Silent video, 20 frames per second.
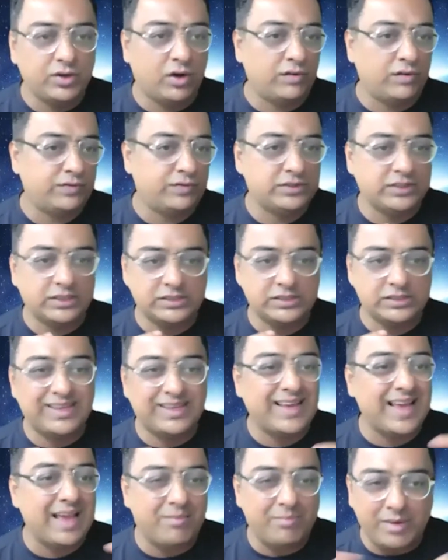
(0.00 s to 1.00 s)
of just
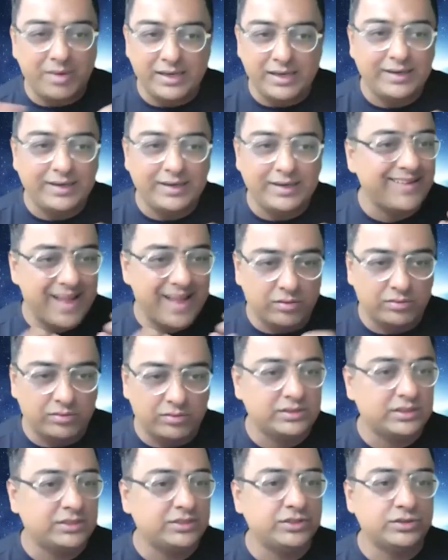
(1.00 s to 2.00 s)
gambling it
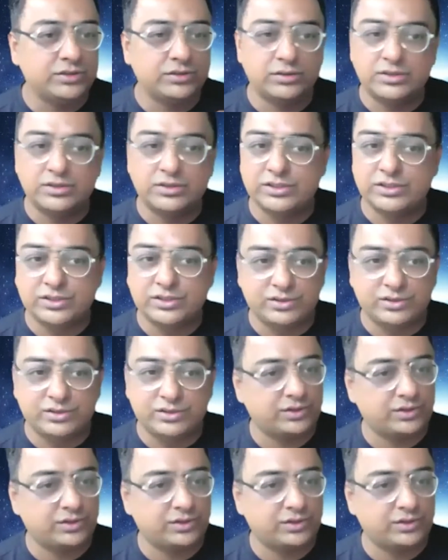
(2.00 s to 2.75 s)
around and you know just